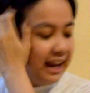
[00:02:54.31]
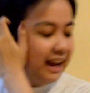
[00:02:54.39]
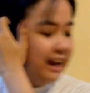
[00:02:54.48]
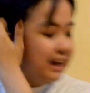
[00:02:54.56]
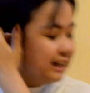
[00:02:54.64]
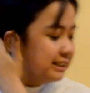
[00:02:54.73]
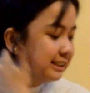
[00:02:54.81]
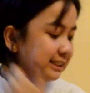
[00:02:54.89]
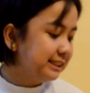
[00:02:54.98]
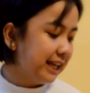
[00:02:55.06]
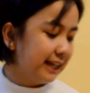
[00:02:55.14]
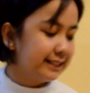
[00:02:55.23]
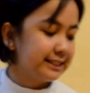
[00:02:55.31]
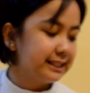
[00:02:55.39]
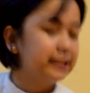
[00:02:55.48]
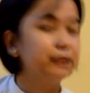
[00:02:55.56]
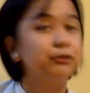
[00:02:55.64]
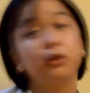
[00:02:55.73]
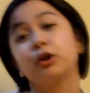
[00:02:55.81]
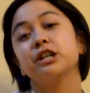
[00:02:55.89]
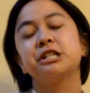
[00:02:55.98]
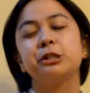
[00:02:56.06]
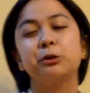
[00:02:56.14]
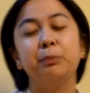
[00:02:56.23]
And next, of
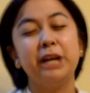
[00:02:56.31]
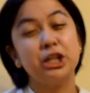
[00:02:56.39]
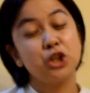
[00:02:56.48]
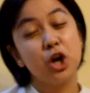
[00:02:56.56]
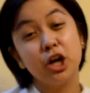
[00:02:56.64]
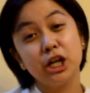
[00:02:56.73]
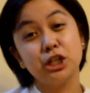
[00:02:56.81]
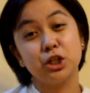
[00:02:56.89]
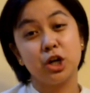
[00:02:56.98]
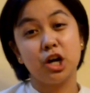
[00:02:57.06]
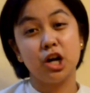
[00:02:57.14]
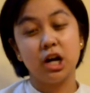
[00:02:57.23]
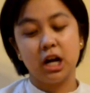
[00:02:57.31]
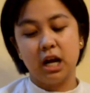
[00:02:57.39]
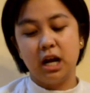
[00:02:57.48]
course, kung may charger,